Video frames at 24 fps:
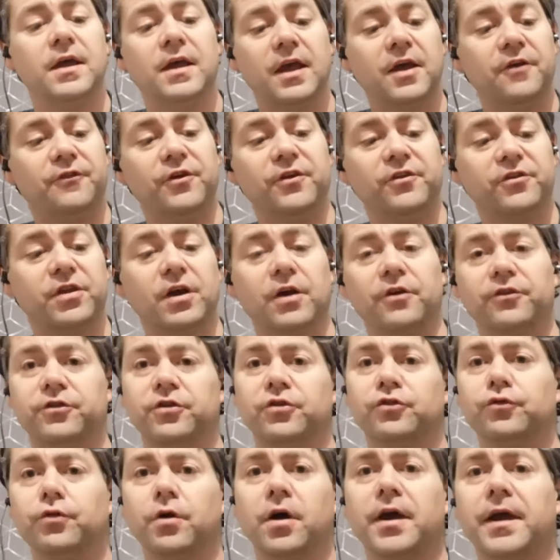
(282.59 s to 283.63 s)
If it starts
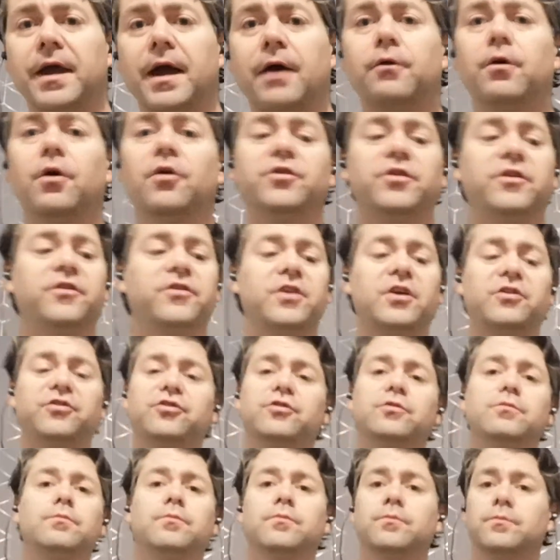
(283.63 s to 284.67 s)
to dry out on your
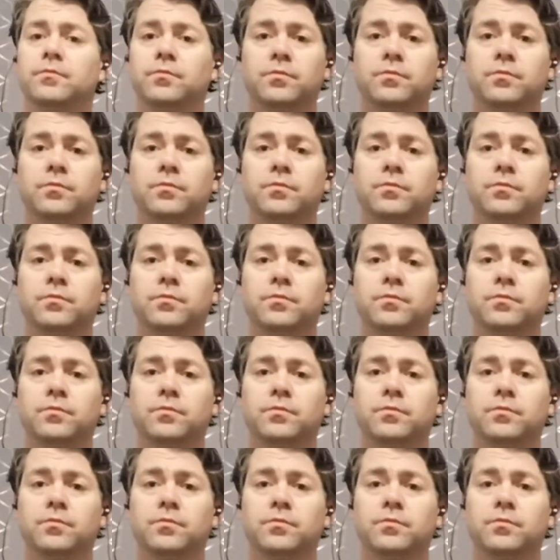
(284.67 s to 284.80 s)
session,